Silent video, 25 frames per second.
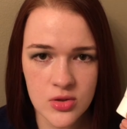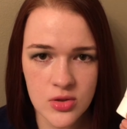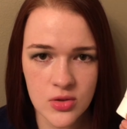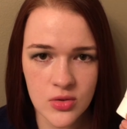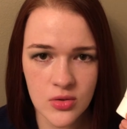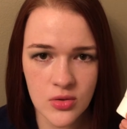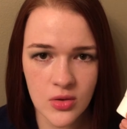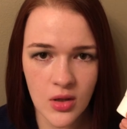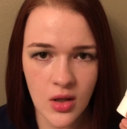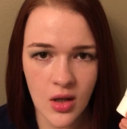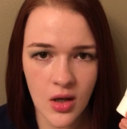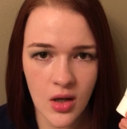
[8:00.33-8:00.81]

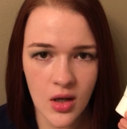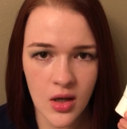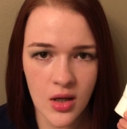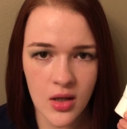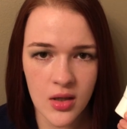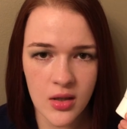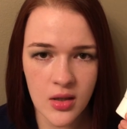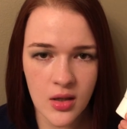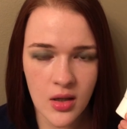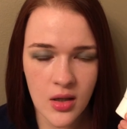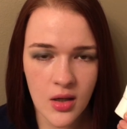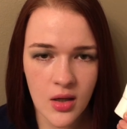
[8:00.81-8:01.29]
Jung
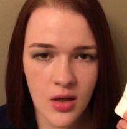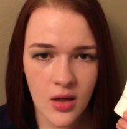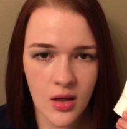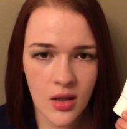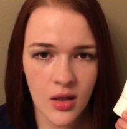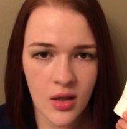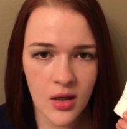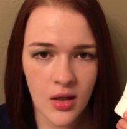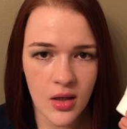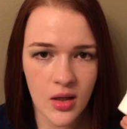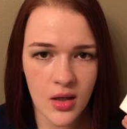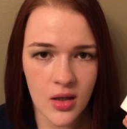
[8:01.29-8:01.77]
line
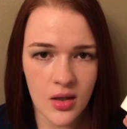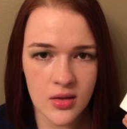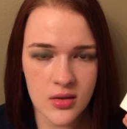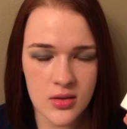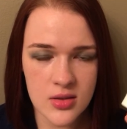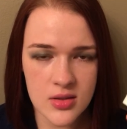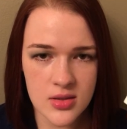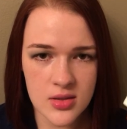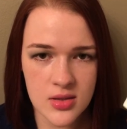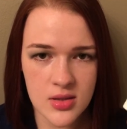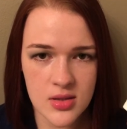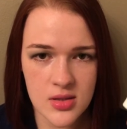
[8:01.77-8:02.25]
and
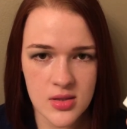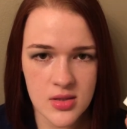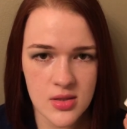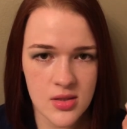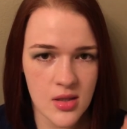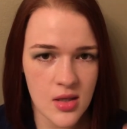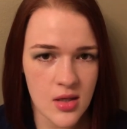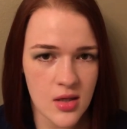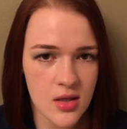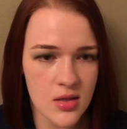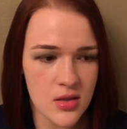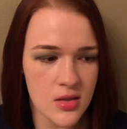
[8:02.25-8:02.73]
this is
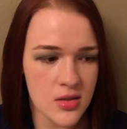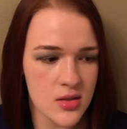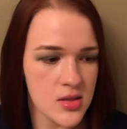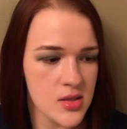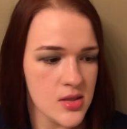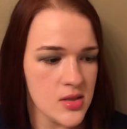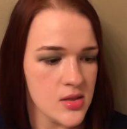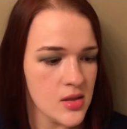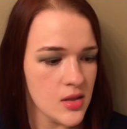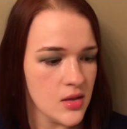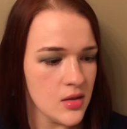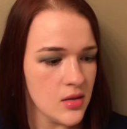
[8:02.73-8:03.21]
their
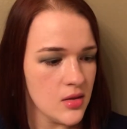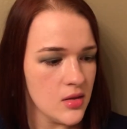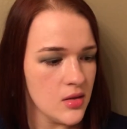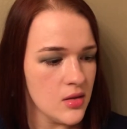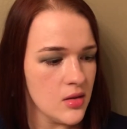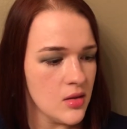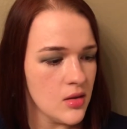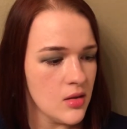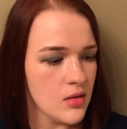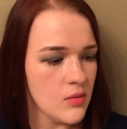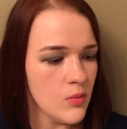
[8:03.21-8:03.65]
sun